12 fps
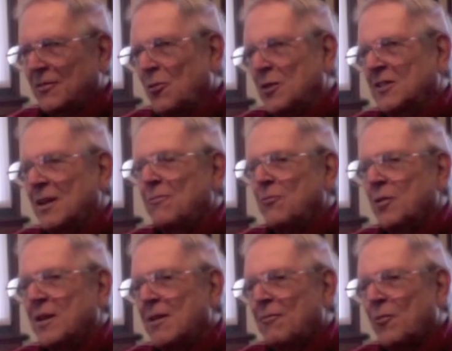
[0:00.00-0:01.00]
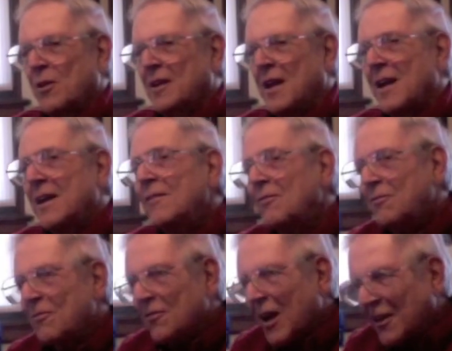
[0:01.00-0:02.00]
47, 48, 49.
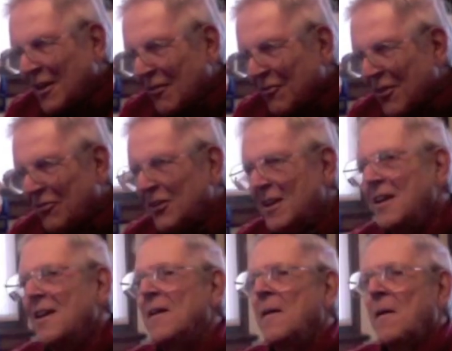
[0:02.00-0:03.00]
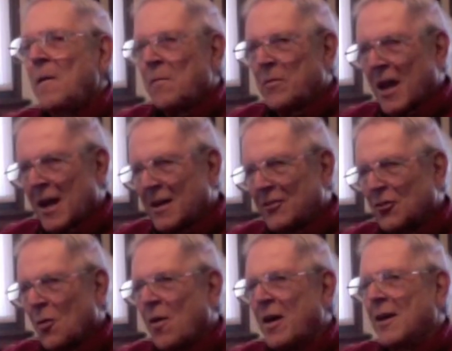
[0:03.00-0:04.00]
1950, and
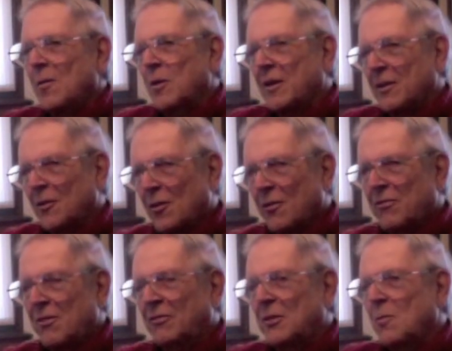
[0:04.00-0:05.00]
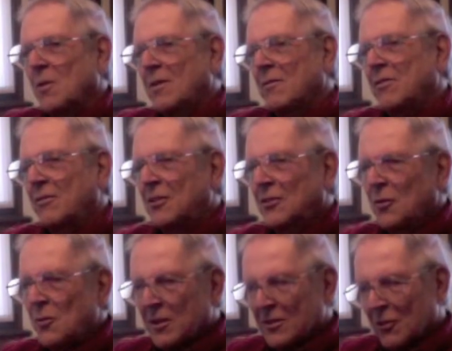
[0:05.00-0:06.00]
so on. And we're going to go to 51 and
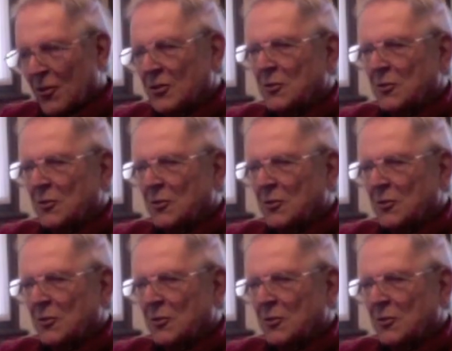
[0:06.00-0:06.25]
52. And as long